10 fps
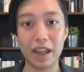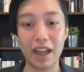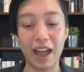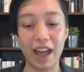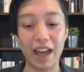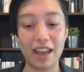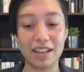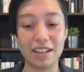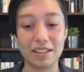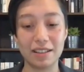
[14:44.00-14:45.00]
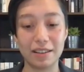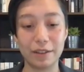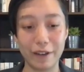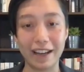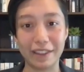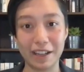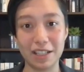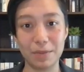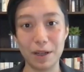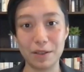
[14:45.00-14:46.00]
and the fact that I
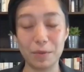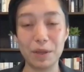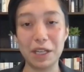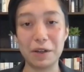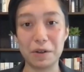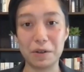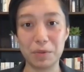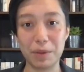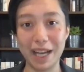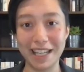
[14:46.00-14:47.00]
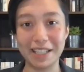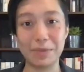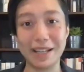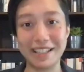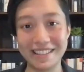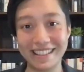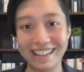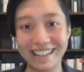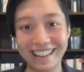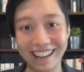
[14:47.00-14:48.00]
spent so many years with my head in space
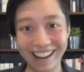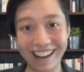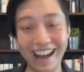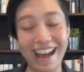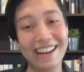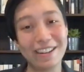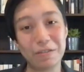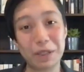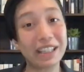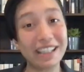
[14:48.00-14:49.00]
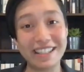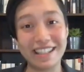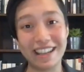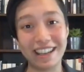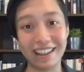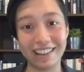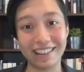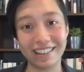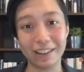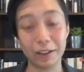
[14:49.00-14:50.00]
and really
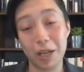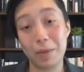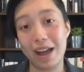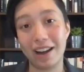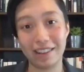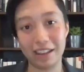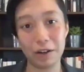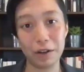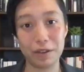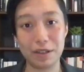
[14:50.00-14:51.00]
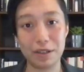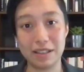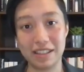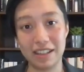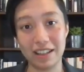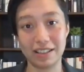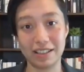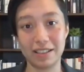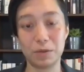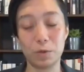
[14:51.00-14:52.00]
looking back at the Earth and seeing us
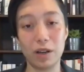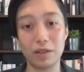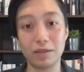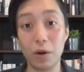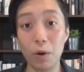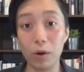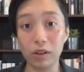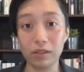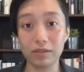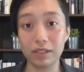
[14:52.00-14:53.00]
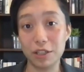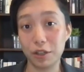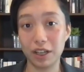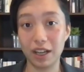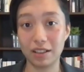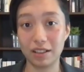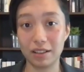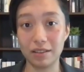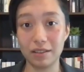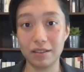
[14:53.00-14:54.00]
as one whole interconnected
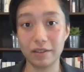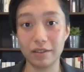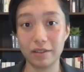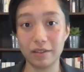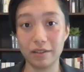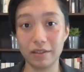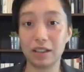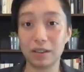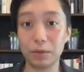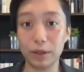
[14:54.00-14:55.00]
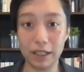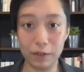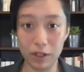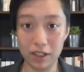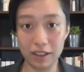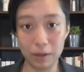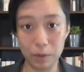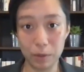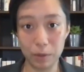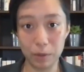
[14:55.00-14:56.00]
family with everything that we
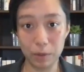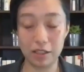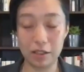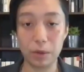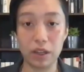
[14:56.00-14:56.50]
exist here with,